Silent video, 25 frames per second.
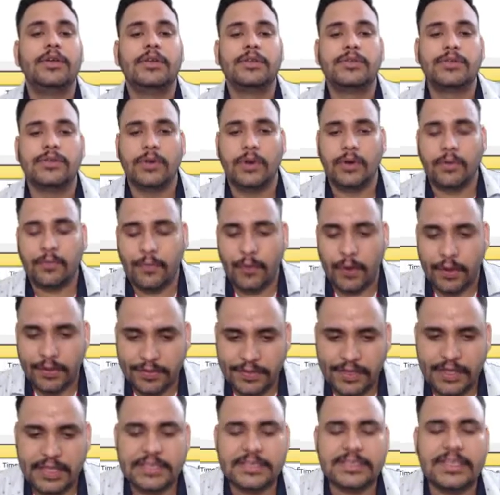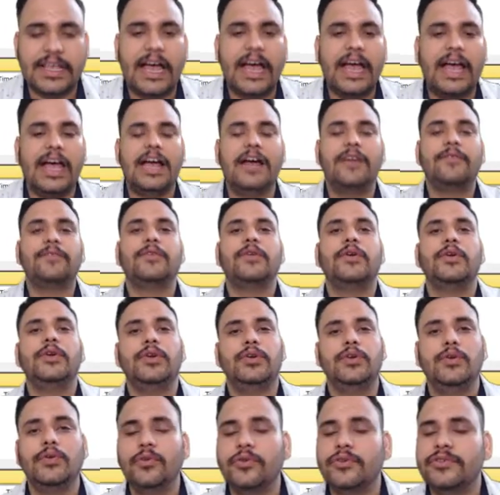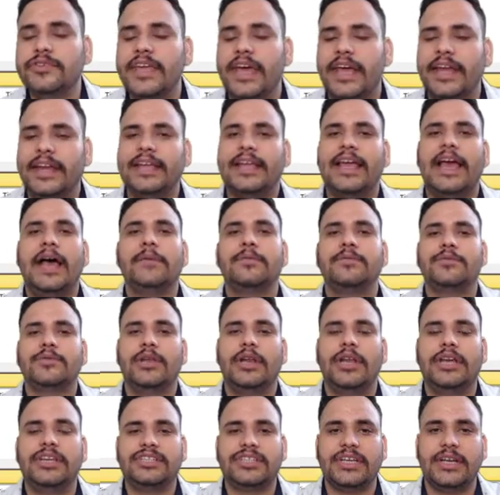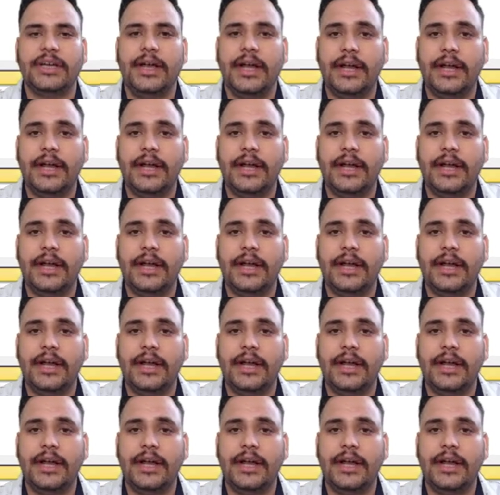So for this I have to use encapsulation